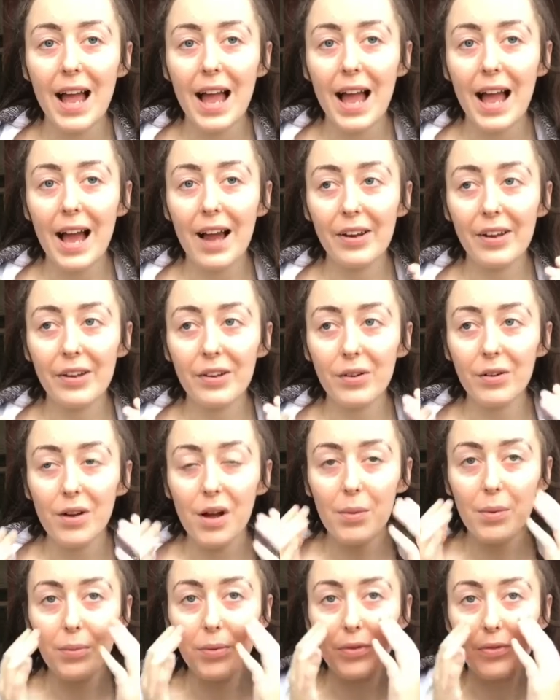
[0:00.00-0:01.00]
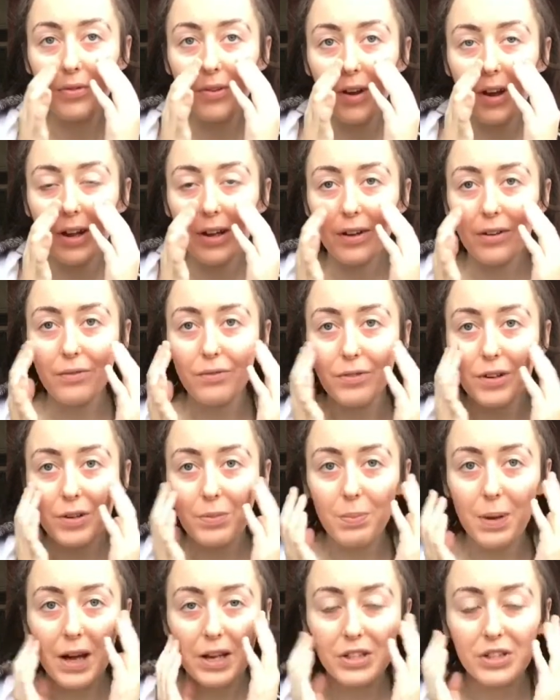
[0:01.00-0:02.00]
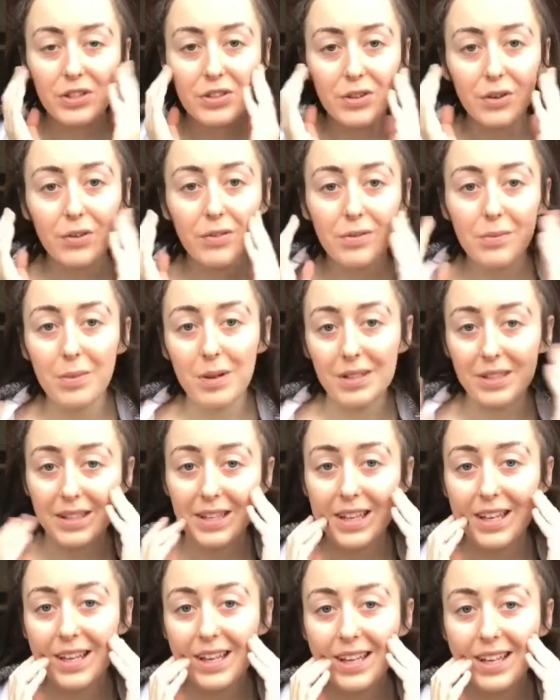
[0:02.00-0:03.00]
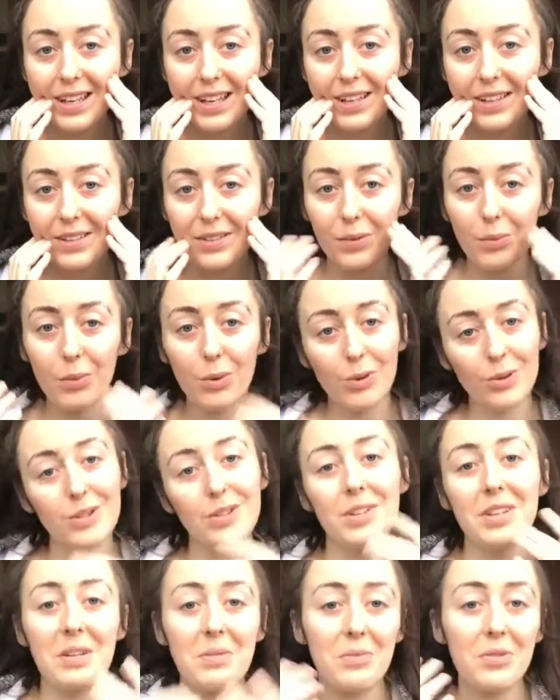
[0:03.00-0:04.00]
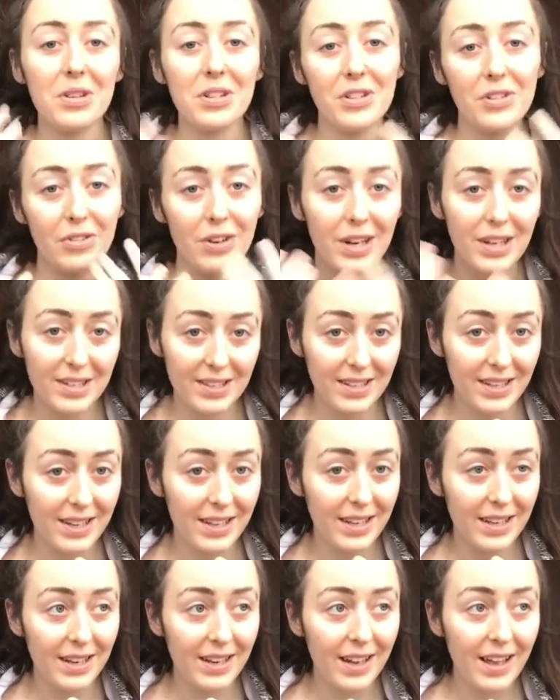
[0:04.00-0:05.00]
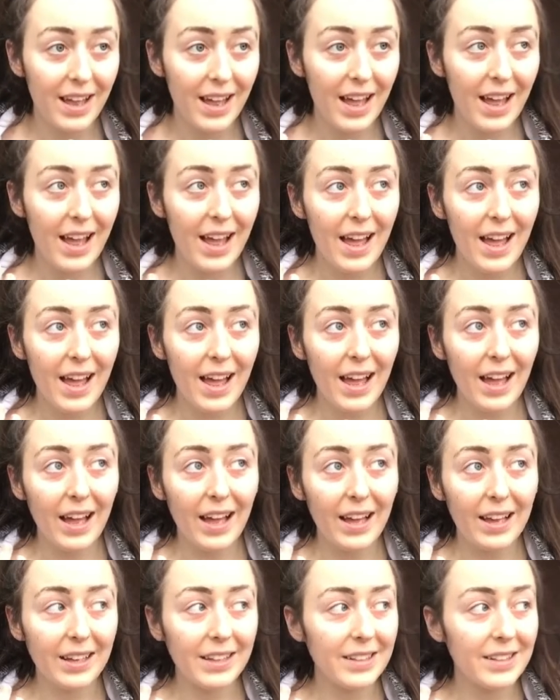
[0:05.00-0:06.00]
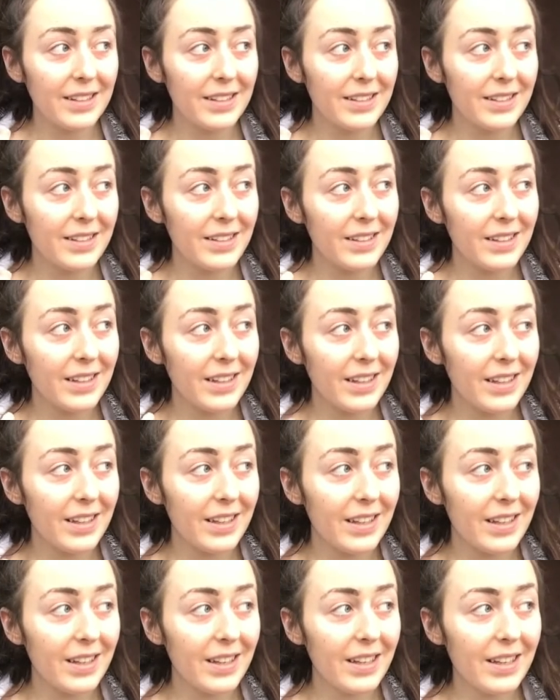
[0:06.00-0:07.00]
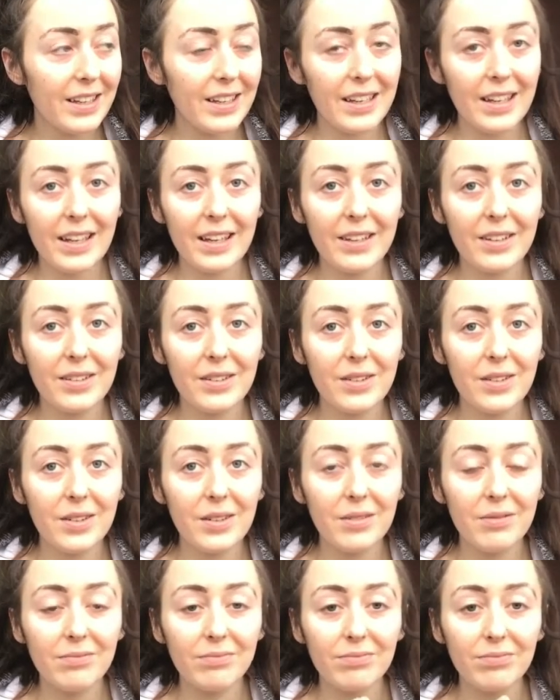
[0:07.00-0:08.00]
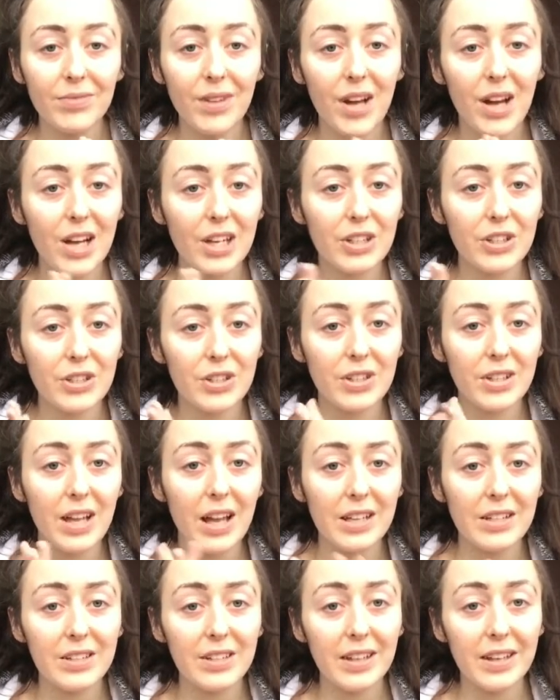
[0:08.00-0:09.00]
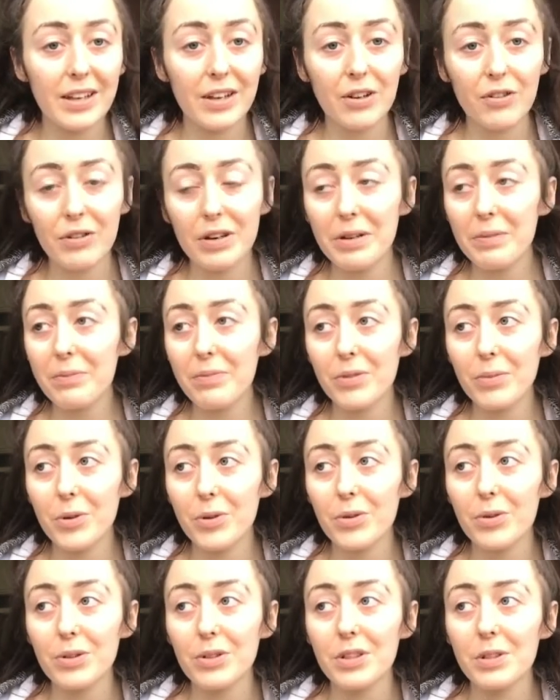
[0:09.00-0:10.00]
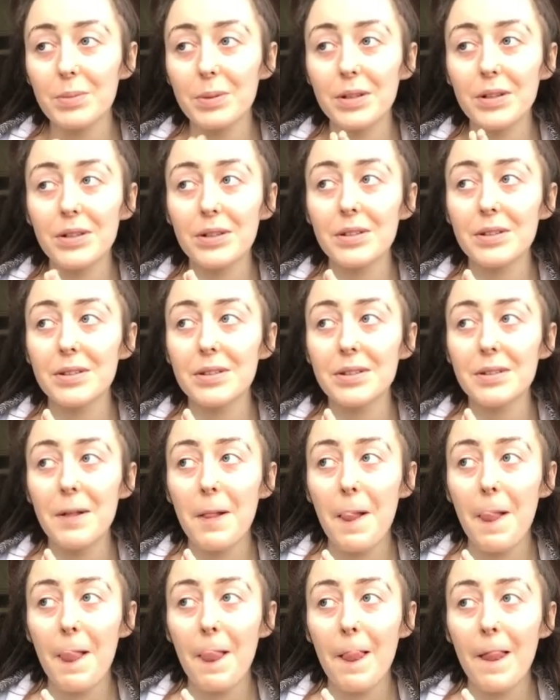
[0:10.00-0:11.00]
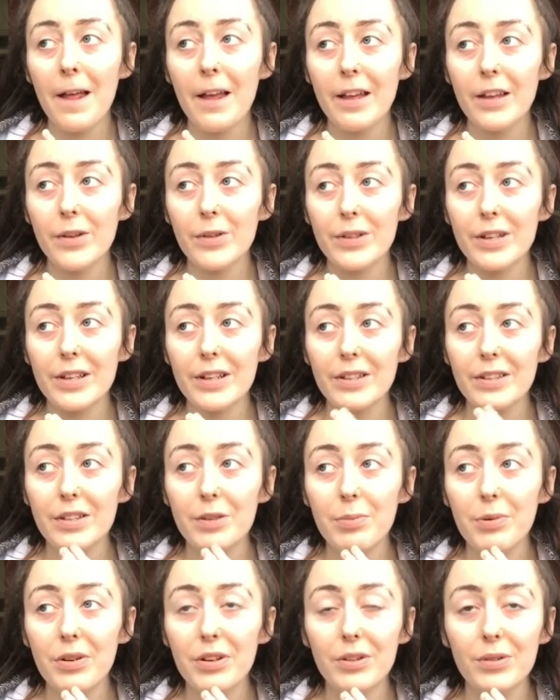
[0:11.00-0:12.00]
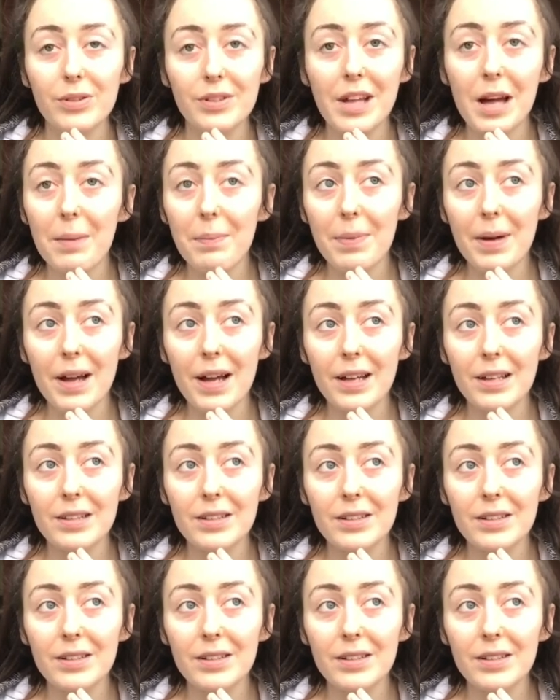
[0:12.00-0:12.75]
and I end up coming with like red patches over my skin, so I'm constantly moisturising, and in the end, I just had to get cream from the doctors because it was getting to the point it was that bad.